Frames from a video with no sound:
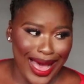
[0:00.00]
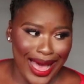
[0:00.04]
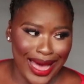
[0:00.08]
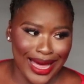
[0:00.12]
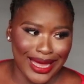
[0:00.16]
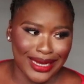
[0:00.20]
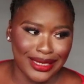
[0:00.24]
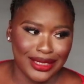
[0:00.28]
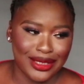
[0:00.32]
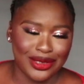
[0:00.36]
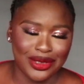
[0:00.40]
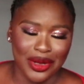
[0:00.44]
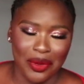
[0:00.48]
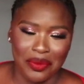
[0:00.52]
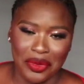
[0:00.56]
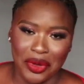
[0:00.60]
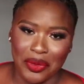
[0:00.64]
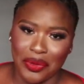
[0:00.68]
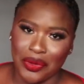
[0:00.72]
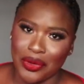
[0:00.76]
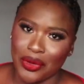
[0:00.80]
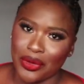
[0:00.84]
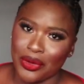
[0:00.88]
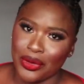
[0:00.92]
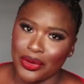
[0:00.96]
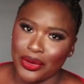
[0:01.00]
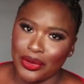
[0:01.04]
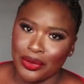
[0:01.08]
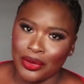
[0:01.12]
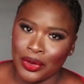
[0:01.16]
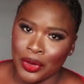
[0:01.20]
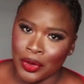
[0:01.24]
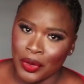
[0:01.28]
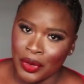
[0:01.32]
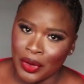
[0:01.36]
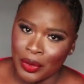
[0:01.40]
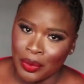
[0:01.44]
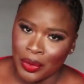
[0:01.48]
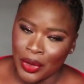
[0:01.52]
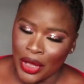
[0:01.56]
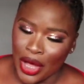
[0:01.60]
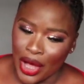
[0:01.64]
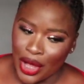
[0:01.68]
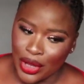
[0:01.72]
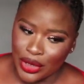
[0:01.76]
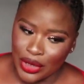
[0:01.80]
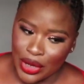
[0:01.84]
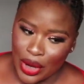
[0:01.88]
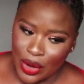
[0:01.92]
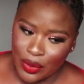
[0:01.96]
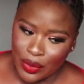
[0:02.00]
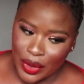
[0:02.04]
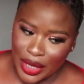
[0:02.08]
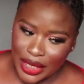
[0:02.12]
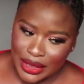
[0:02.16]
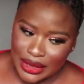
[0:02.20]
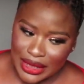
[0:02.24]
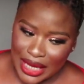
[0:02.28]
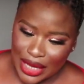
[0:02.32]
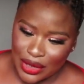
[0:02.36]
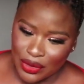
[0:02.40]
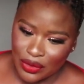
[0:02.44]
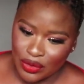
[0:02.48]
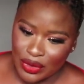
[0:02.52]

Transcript: And some people, you will be on your way there,